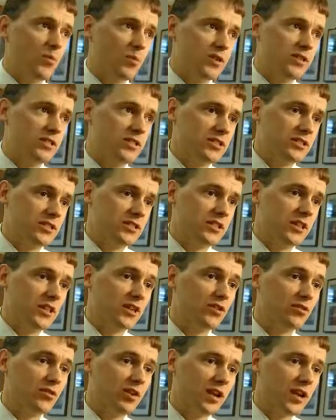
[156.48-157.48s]
which is a
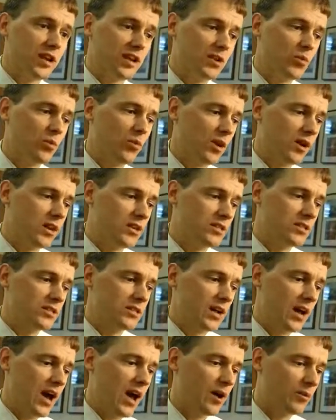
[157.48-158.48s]
degree
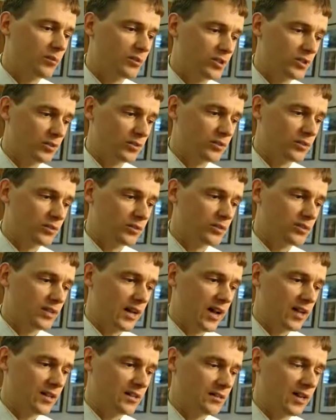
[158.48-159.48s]
which helps you
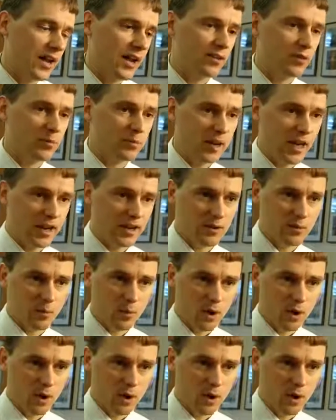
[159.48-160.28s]
understand how the planet